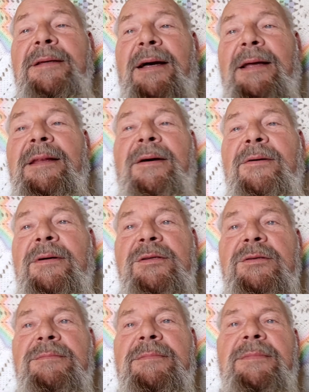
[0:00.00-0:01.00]
I know,
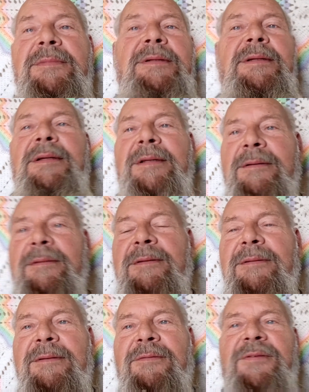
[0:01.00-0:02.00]
as
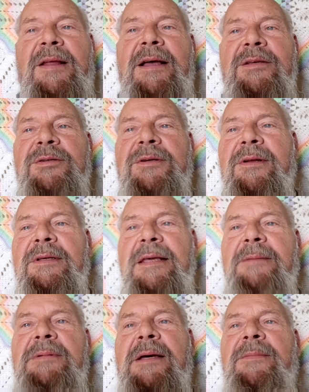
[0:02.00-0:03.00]
the flies are going to
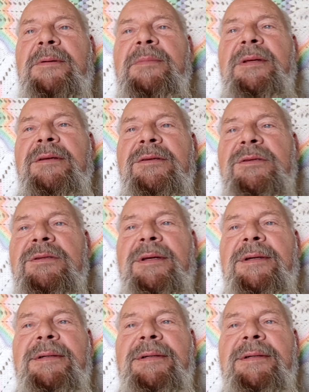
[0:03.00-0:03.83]
keep coming because